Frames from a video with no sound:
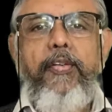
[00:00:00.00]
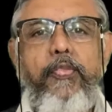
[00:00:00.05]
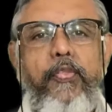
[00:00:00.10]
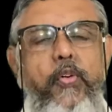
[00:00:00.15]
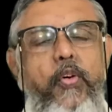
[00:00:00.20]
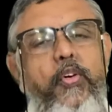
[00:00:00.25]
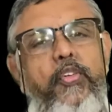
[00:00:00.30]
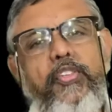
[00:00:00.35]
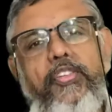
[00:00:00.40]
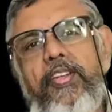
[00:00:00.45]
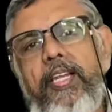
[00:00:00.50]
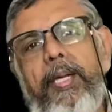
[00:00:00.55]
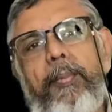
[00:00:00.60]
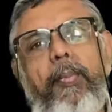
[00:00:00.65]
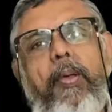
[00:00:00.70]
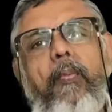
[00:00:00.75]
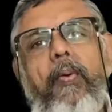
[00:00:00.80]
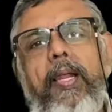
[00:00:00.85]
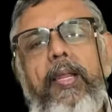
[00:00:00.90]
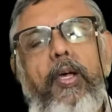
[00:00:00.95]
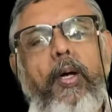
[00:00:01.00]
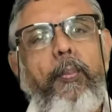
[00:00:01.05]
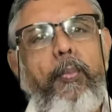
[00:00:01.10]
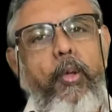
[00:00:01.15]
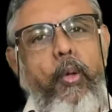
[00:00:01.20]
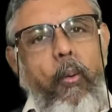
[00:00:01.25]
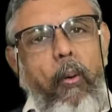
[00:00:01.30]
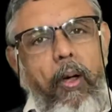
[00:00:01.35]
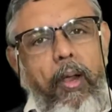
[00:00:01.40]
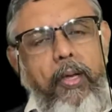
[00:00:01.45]
folks, let me welcome
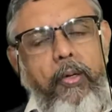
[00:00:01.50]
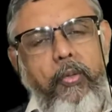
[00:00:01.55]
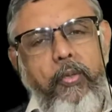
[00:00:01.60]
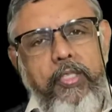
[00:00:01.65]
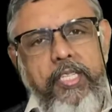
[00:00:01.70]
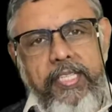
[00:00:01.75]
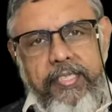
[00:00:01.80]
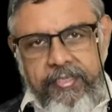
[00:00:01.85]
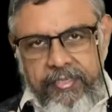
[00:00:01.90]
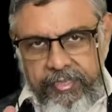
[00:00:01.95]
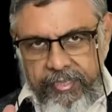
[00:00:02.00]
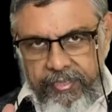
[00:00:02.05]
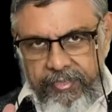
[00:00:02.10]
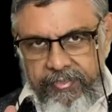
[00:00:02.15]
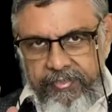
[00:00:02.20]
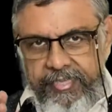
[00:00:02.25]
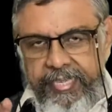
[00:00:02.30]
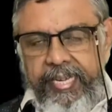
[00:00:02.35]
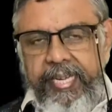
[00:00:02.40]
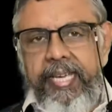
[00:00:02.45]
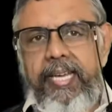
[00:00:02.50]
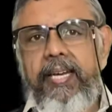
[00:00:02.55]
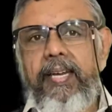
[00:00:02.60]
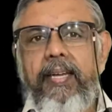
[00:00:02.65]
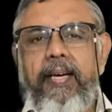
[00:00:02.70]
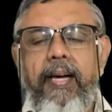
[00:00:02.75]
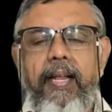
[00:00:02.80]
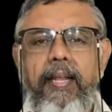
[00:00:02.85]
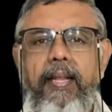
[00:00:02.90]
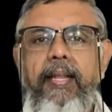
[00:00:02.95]
you all to this second
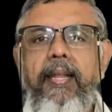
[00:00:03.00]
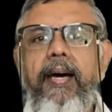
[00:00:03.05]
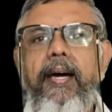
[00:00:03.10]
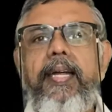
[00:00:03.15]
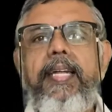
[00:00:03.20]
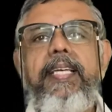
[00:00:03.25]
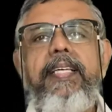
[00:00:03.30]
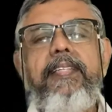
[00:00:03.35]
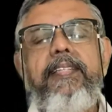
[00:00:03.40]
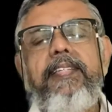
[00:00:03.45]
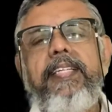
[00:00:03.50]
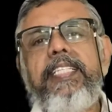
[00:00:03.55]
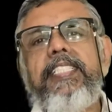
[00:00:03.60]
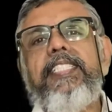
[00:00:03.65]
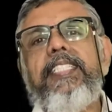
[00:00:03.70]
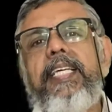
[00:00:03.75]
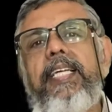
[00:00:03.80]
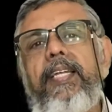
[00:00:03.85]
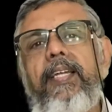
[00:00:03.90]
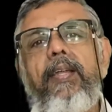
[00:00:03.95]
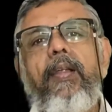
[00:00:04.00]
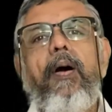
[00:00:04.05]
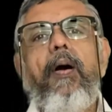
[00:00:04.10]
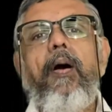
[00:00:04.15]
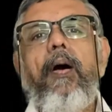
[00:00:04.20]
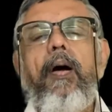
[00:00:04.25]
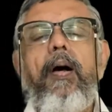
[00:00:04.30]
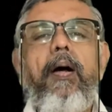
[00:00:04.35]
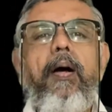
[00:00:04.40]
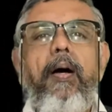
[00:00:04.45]
learning session
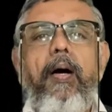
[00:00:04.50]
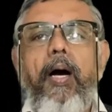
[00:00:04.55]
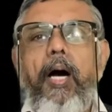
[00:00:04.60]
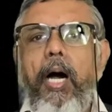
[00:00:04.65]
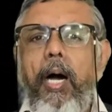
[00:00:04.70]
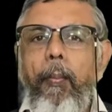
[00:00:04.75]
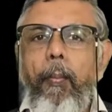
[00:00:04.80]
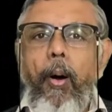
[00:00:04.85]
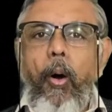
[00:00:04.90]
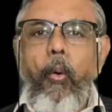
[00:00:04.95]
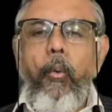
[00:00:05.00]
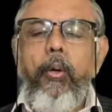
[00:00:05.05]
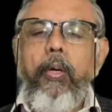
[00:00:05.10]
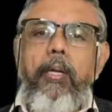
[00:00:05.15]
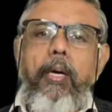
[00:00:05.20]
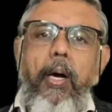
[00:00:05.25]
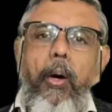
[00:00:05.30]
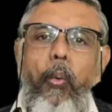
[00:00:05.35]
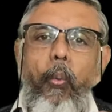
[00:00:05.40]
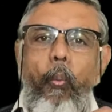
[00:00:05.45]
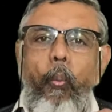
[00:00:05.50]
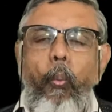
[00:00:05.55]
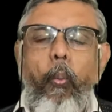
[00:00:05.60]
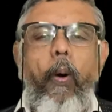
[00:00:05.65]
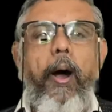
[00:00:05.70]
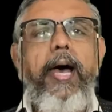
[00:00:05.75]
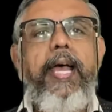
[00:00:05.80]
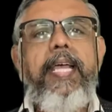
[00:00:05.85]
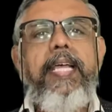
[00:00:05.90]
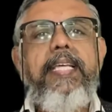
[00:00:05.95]
about
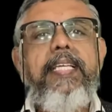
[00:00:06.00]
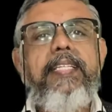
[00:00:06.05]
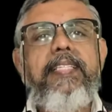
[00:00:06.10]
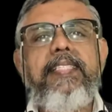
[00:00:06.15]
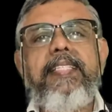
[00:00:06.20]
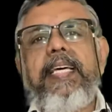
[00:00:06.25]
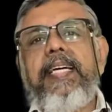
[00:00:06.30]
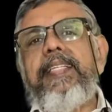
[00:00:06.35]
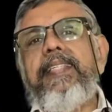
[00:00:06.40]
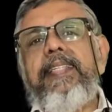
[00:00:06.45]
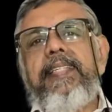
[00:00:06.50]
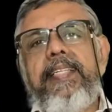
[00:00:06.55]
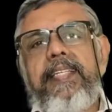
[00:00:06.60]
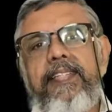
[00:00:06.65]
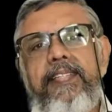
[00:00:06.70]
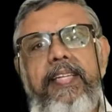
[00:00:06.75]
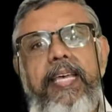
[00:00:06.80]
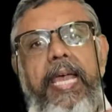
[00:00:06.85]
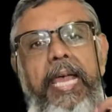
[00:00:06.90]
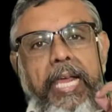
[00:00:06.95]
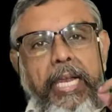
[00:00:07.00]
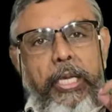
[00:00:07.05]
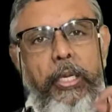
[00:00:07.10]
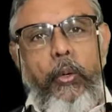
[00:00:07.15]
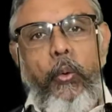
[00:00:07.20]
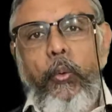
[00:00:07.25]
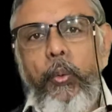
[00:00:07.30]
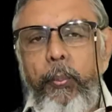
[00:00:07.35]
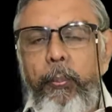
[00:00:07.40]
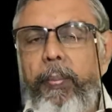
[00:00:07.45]
why success
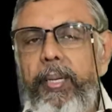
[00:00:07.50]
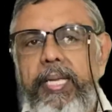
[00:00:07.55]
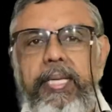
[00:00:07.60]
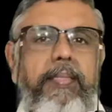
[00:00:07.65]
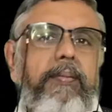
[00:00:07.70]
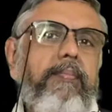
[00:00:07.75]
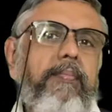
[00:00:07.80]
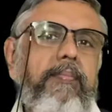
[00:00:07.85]
elude me.